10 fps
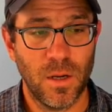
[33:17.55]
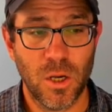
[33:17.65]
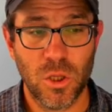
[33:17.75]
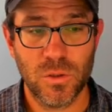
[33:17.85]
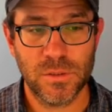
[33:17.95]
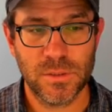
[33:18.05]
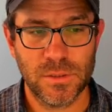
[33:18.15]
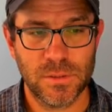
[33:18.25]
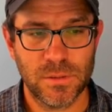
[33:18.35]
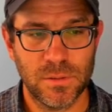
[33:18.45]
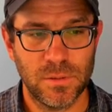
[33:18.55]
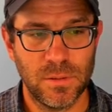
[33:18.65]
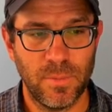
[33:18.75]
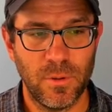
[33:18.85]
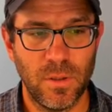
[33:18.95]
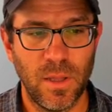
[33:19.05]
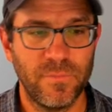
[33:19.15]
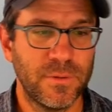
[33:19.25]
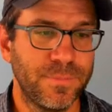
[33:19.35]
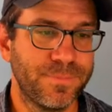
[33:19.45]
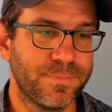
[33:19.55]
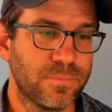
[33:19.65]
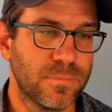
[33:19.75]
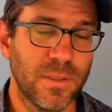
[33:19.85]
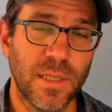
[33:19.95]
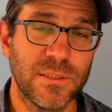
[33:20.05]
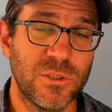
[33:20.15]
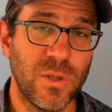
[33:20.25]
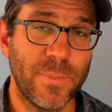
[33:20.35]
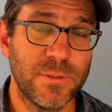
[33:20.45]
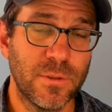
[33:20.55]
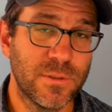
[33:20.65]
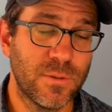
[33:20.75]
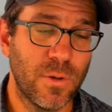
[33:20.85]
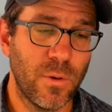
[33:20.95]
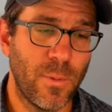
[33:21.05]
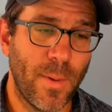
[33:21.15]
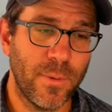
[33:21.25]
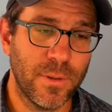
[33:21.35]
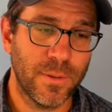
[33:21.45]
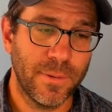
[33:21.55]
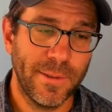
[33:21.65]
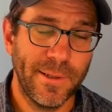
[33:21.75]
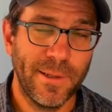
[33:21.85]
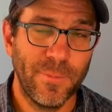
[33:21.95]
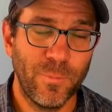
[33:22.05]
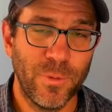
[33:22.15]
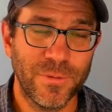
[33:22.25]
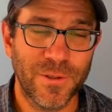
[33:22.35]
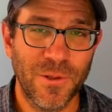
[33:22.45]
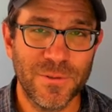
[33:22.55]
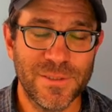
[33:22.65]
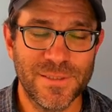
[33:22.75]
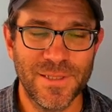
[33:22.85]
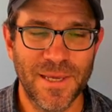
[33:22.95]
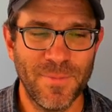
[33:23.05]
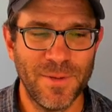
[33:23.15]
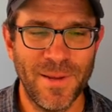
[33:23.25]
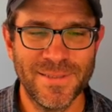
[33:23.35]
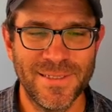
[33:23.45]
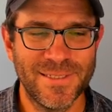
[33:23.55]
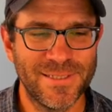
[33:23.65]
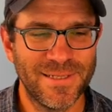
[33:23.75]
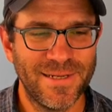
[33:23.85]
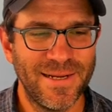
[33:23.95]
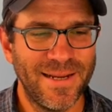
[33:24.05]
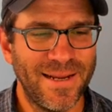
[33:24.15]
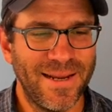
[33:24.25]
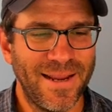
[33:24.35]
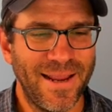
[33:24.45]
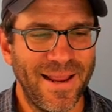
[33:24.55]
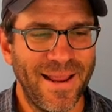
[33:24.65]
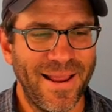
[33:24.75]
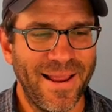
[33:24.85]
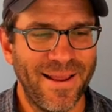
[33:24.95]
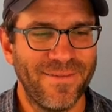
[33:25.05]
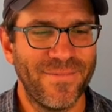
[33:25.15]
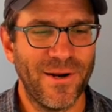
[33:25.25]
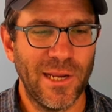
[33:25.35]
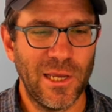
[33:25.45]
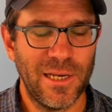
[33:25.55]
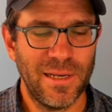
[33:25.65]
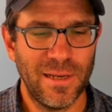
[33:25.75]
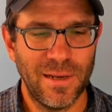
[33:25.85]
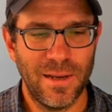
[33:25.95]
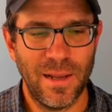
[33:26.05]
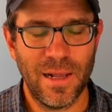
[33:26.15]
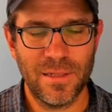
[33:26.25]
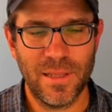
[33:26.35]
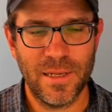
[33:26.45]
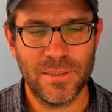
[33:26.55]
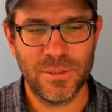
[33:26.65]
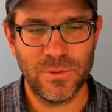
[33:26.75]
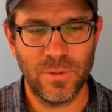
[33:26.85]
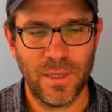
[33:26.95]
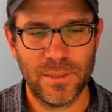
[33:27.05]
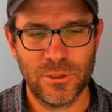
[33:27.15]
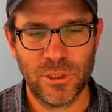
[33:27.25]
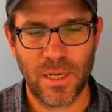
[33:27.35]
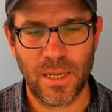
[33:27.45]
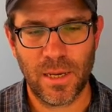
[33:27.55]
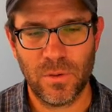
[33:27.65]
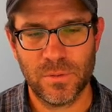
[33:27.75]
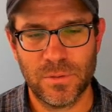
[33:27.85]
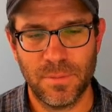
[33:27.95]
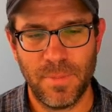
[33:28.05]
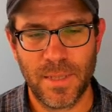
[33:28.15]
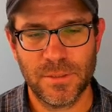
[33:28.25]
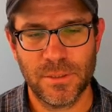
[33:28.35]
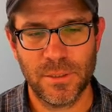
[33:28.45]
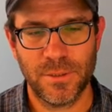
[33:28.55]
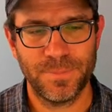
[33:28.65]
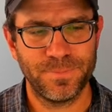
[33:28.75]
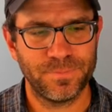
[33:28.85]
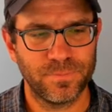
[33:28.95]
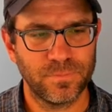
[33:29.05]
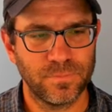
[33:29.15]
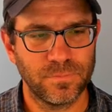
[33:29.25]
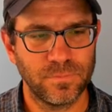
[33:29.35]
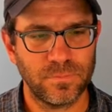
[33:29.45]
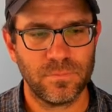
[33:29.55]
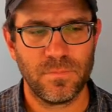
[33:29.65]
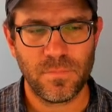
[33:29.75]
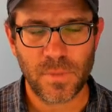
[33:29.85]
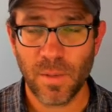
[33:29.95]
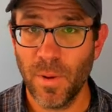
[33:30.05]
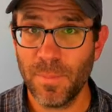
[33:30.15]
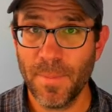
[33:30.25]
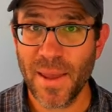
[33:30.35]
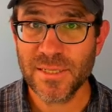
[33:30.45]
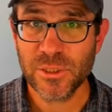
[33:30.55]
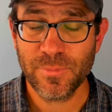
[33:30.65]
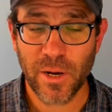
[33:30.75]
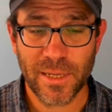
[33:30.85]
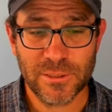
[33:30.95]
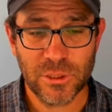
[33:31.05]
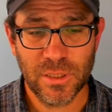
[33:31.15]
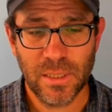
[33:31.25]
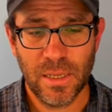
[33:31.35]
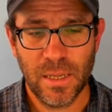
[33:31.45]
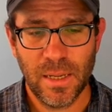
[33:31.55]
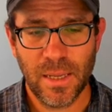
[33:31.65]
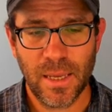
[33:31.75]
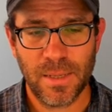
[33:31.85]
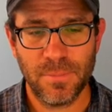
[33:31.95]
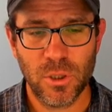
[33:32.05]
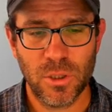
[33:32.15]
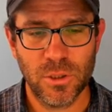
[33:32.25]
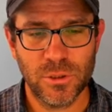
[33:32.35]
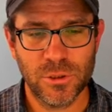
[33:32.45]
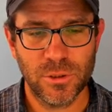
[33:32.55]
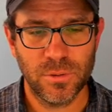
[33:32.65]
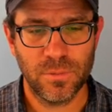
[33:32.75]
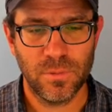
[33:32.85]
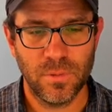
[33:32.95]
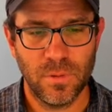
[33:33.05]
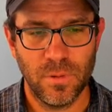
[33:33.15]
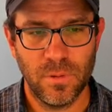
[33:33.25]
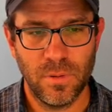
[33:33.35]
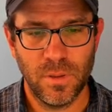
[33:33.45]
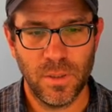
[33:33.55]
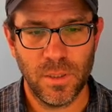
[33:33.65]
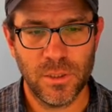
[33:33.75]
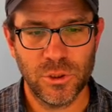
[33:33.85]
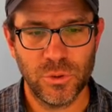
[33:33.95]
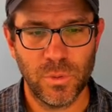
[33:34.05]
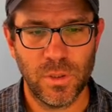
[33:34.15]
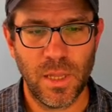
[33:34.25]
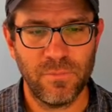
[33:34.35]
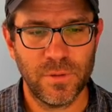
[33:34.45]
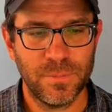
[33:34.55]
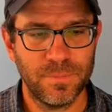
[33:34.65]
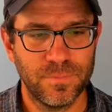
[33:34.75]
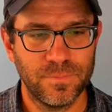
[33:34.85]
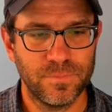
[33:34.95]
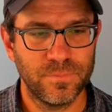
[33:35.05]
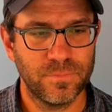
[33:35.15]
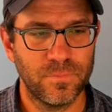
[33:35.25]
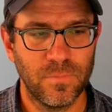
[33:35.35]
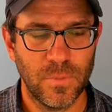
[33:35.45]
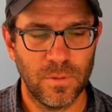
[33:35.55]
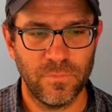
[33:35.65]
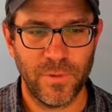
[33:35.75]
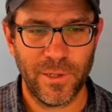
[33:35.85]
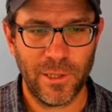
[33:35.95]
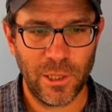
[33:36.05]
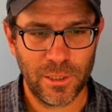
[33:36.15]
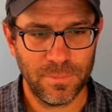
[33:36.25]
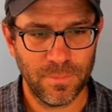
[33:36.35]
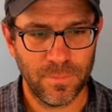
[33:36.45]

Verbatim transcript: Closes number 11. I think that's two episodes in a row. I remember to put the closes in the commit message. Very good. I'll then do git checkout master. I'm on my master branch. Git merge issue 11. Very good.